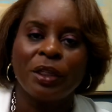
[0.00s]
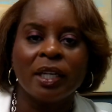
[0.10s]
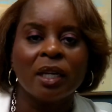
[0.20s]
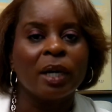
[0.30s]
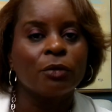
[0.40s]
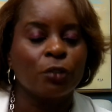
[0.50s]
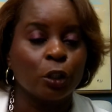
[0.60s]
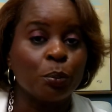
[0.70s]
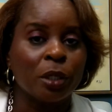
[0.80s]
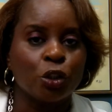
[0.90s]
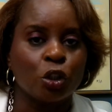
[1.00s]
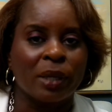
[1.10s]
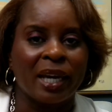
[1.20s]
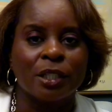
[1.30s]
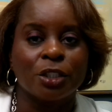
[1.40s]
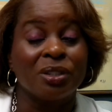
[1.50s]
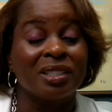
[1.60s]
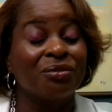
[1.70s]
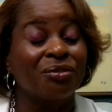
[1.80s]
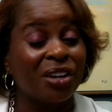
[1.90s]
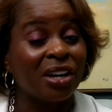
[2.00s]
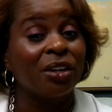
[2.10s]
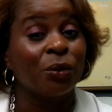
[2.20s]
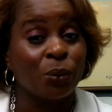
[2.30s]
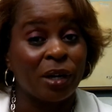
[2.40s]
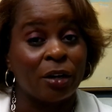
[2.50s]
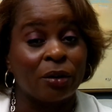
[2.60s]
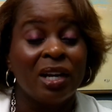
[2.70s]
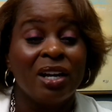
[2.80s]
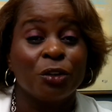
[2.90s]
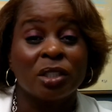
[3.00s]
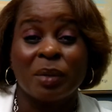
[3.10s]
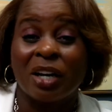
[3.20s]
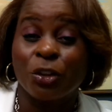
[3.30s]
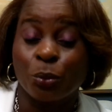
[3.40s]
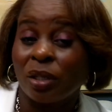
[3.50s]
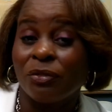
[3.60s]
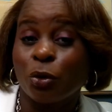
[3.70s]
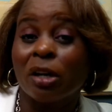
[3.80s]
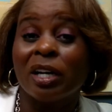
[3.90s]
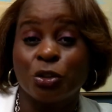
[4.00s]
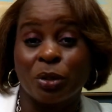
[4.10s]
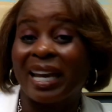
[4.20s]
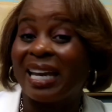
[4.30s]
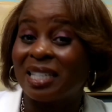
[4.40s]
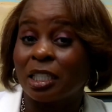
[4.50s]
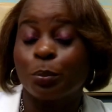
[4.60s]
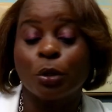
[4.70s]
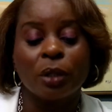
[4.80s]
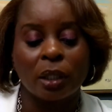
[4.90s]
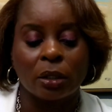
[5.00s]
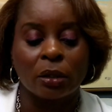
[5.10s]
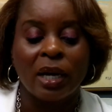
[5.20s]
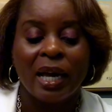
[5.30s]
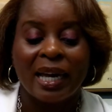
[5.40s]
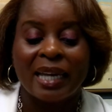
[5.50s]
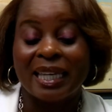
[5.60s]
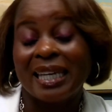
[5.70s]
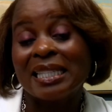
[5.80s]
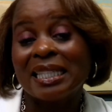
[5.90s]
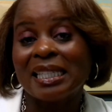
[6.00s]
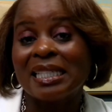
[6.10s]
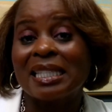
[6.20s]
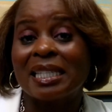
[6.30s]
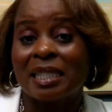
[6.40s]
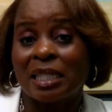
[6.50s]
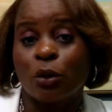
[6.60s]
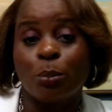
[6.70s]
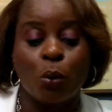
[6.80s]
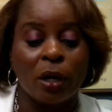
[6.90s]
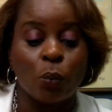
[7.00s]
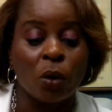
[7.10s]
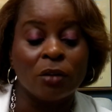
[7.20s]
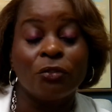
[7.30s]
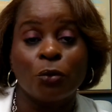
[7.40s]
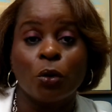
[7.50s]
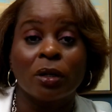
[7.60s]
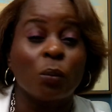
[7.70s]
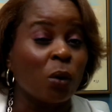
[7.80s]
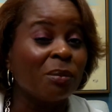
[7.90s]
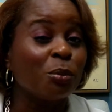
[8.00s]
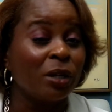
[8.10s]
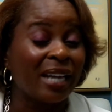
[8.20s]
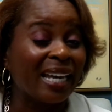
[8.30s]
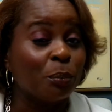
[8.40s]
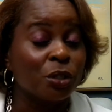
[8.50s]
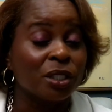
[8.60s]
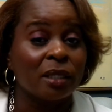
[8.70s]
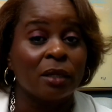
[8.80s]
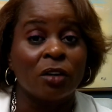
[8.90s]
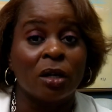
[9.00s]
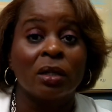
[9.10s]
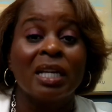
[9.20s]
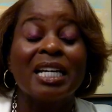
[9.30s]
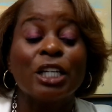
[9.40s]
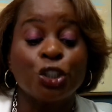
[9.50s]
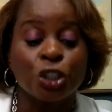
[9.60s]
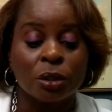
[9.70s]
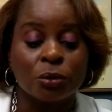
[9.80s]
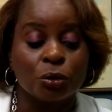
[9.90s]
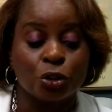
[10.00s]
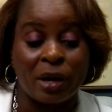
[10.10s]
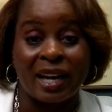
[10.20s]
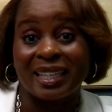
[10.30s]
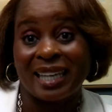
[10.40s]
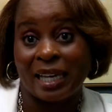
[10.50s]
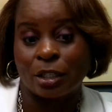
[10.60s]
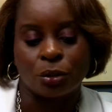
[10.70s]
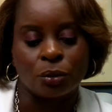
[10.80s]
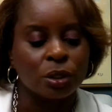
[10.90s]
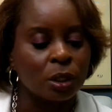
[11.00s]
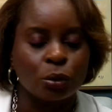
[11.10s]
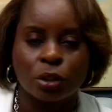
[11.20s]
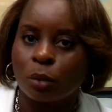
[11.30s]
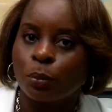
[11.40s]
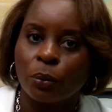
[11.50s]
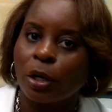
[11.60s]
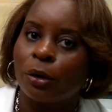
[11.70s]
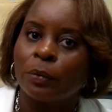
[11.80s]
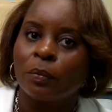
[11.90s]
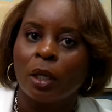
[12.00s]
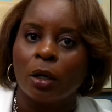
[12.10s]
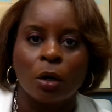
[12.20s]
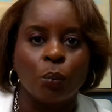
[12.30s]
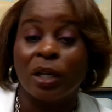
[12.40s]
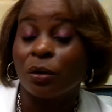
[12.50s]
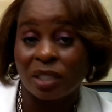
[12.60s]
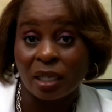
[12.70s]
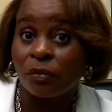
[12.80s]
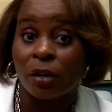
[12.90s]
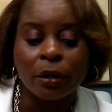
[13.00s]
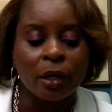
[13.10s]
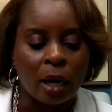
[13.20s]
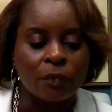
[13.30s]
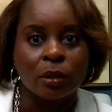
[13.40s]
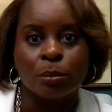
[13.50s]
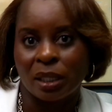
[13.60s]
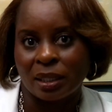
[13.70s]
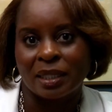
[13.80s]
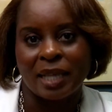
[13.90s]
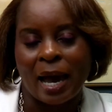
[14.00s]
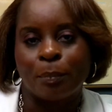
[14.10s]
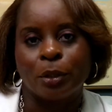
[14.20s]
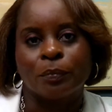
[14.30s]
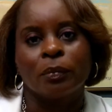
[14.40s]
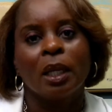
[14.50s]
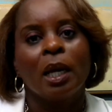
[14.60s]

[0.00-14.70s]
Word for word: we think about fallopian tube cancer, it's very rare. There's about three to 400 cases per year, and the incidence is 0.14 to 1.8% of all genital tract cancers. So super rare. We don't see it very often, but it does happen.